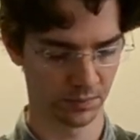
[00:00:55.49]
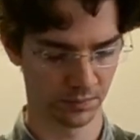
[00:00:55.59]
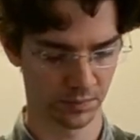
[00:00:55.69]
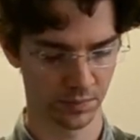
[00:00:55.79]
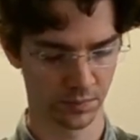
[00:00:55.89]

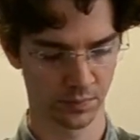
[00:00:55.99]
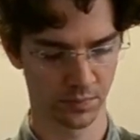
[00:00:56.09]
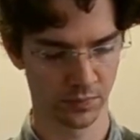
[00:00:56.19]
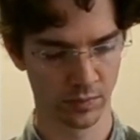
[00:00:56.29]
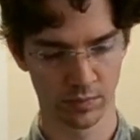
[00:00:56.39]

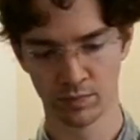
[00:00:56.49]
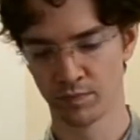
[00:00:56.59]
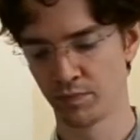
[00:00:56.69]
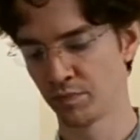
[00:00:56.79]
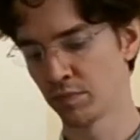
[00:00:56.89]

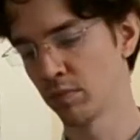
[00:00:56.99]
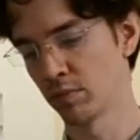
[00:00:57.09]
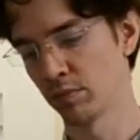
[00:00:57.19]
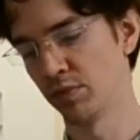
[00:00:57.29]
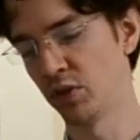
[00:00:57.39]

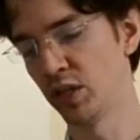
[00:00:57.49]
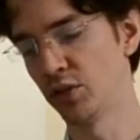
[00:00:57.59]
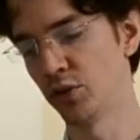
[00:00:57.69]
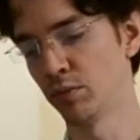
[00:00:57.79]
If you need to,